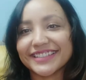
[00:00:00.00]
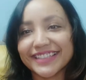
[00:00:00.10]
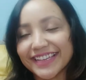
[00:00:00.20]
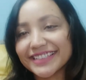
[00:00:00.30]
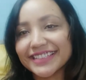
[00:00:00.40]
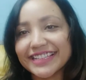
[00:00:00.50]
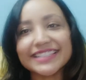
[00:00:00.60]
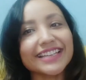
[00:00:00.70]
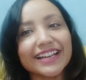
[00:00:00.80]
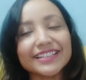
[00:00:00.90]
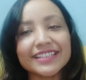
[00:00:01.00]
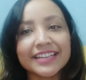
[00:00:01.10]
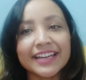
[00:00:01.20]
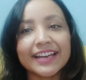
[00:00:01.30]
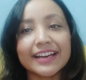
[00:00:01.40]
So yes, let's start
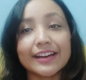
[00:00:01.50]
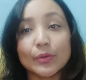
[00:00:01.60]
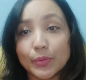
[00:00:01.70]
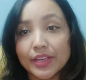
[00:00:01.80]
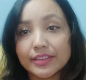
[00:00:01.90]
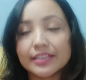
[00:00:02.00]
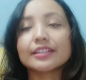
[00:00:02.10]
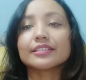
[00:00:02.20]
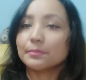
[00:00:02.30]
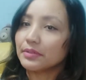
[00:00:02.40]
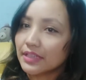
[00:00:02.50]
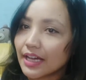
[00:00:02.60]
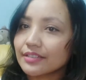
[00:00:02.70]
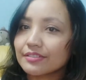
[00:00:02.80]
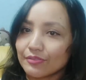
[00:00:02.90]
with the
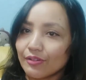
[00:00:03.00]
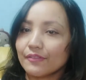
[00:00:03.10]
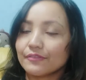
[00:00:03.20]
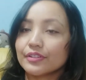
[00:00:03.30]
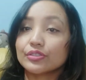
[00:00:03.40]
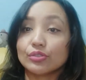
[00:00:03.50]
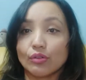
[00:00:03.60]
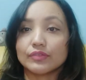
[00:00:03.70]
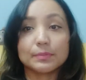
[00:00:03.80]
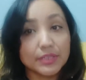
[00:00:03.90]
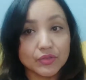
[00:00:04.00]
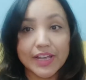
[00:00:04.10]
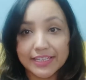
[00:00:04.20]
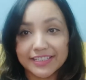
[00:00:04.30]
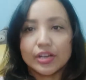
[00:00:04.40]
plot of The Oval Portrait.